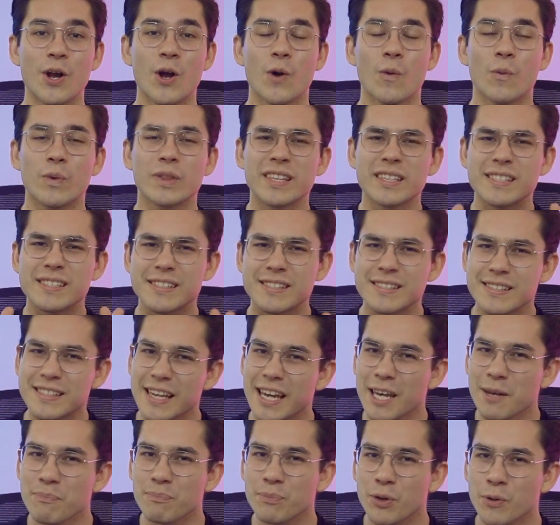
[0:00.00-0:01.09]
with the
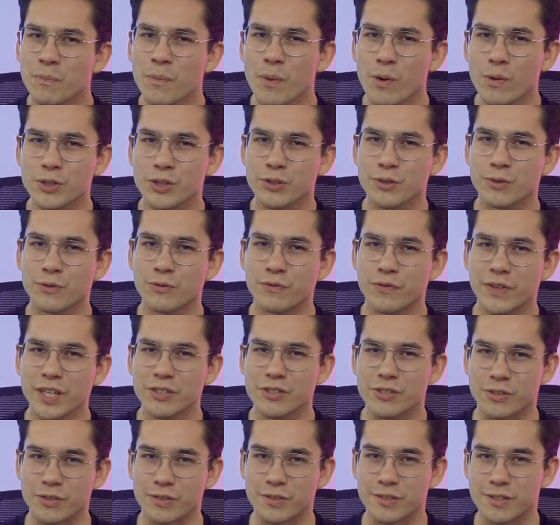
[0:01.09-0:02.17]
same promotional
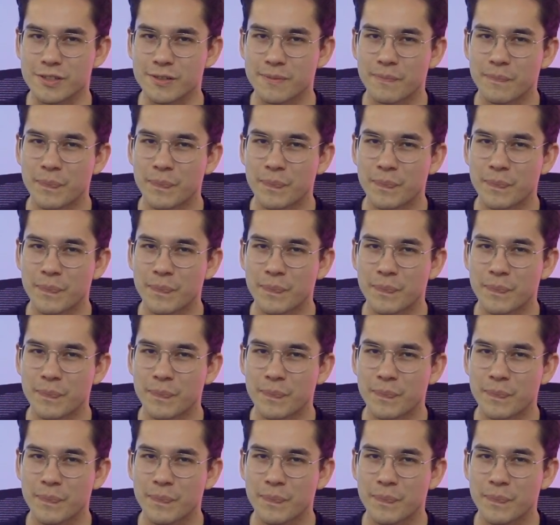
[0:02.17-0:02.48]
features.